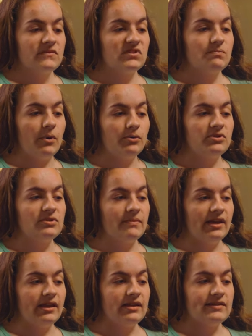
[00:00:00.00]
spoke to
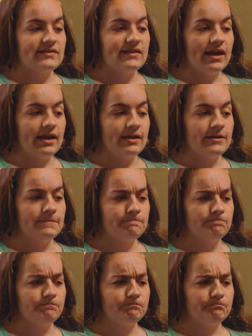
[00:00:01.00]
me and he said,
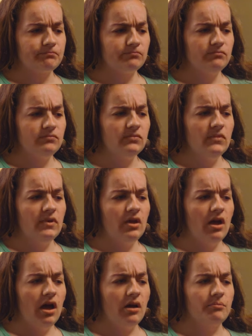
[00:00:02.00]

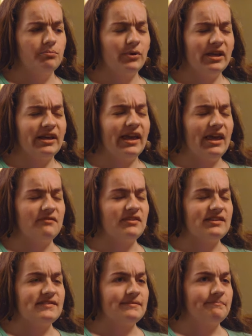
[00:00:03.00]
um, bring a
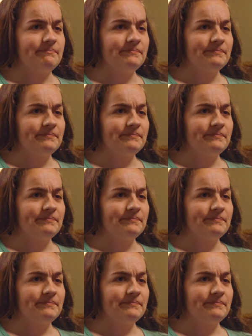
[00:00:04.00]
canvas.